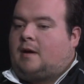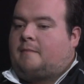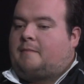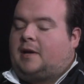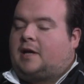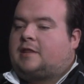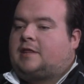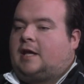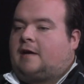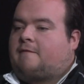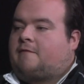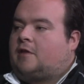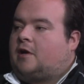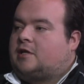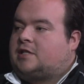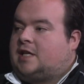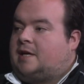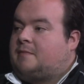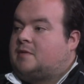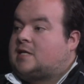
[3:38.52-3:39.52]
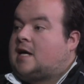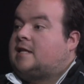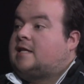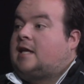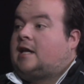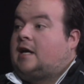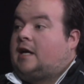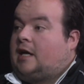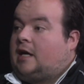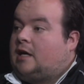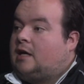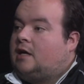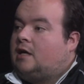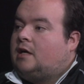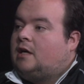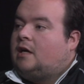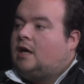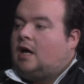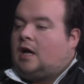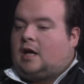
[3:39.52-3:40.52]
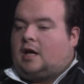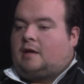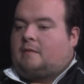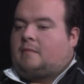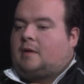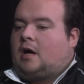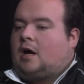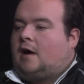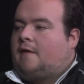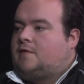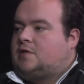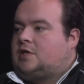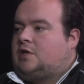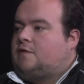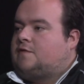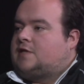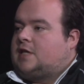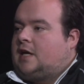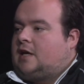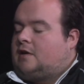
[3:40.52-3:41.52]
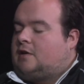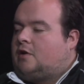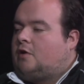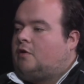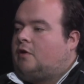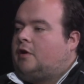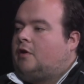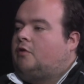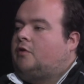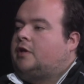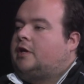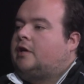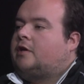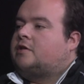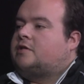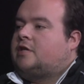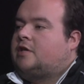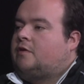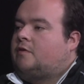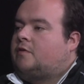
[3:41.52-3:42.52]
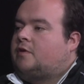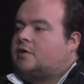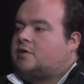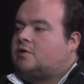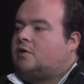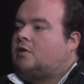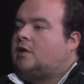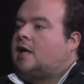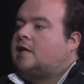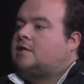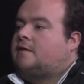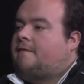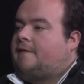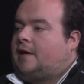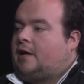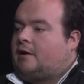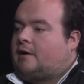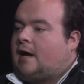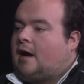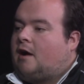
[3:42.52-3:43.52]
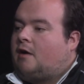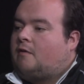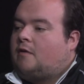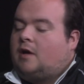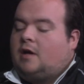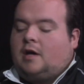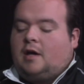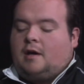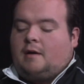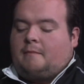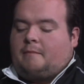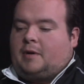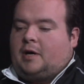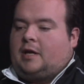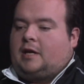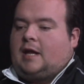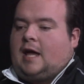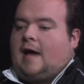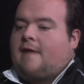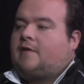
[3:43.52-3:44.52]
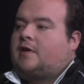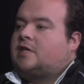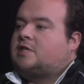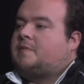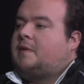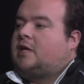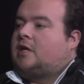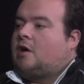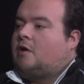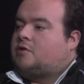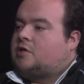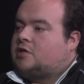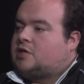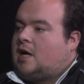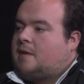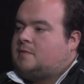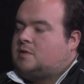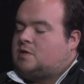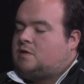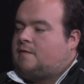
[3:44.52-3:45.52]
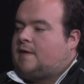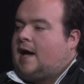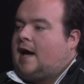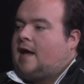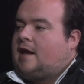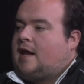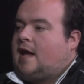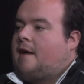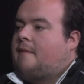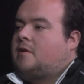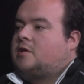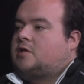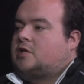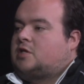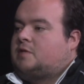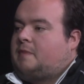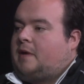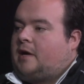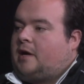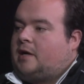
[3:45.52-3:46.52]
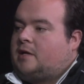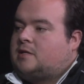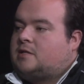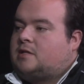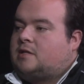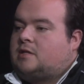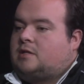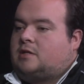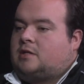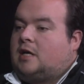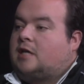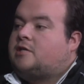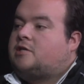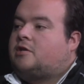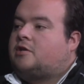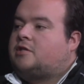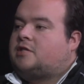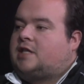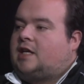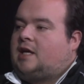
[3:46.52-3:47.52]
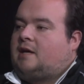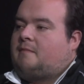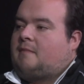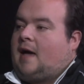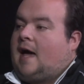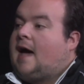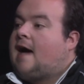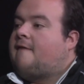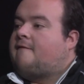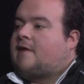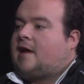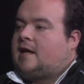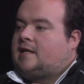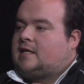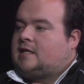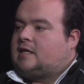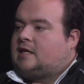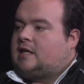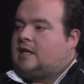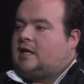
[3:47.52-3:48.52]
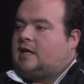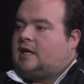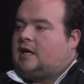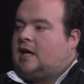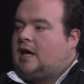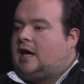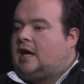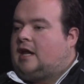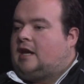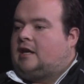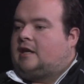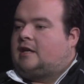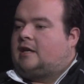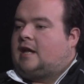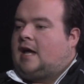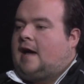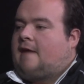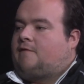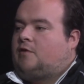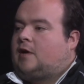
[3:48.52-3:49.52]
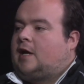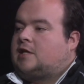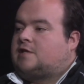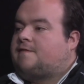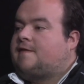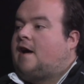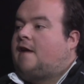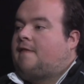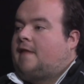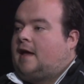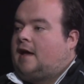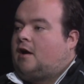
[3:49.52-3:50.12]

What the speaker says: big thing for their team is identity. Right. Obviously, you've said you're only year 2. There's still a lot to figure out. But having as many coaching stops as you've had and how much experience, does your team have an identity, and have you guys found that